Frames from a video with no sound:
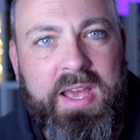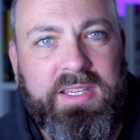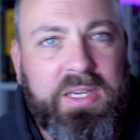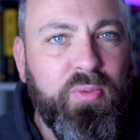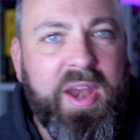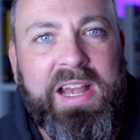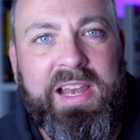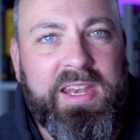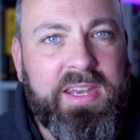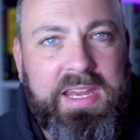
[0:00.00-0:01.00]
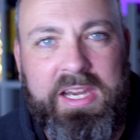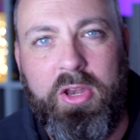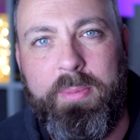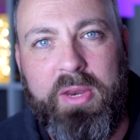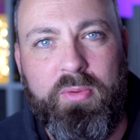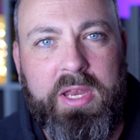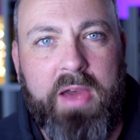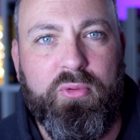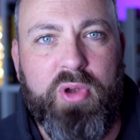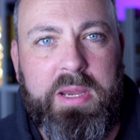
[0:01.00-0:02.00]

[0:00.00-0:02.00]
derailing economic recovery.